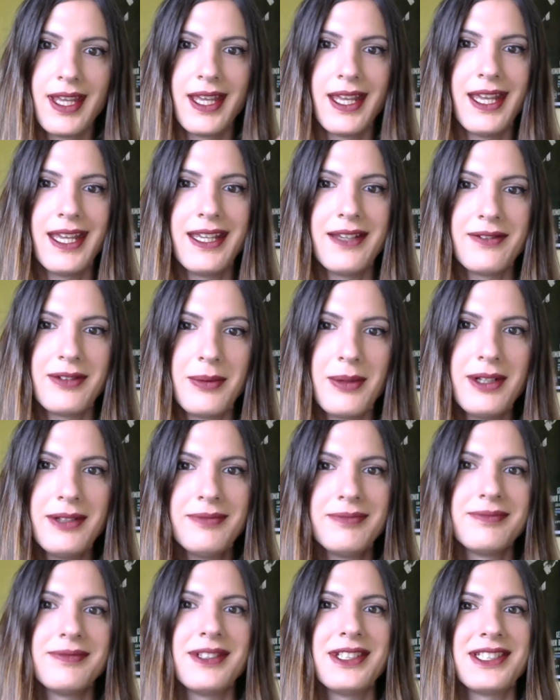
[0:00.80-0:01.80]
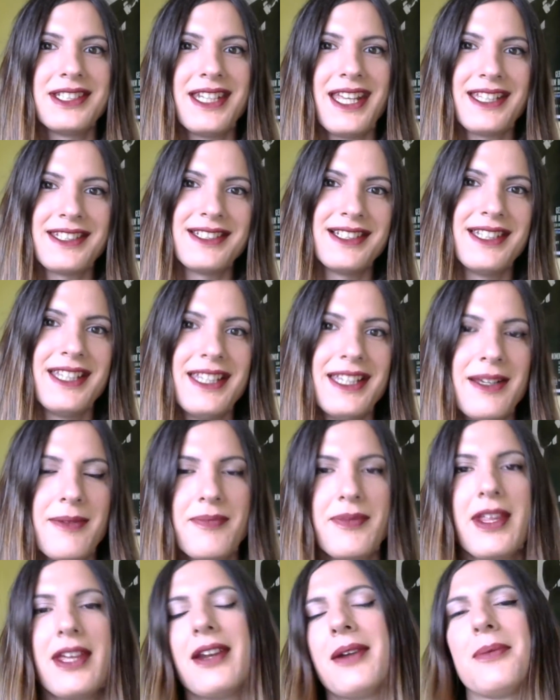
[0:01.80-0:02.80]
Hey everyone, it's Natalie here,
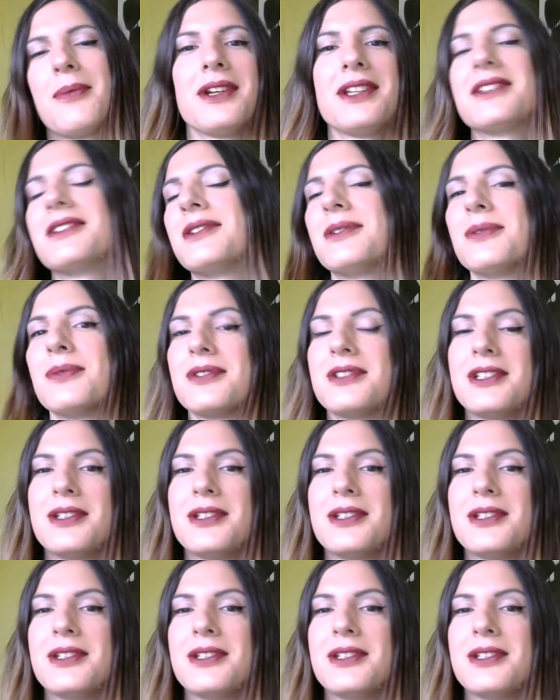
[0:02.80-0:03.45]
and I wanted to talk